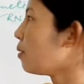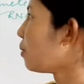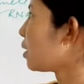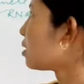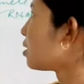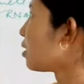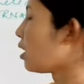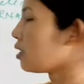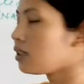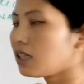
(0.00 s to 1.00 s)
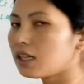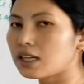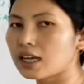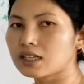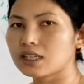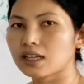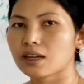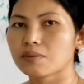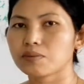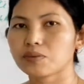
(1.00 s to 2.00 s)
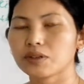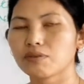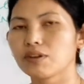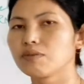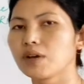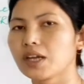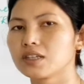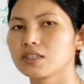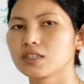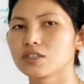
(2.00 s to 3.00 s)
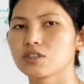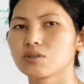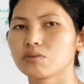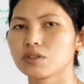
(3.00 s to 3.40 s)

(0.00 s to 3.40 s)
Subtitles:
But other than that, there are different viruses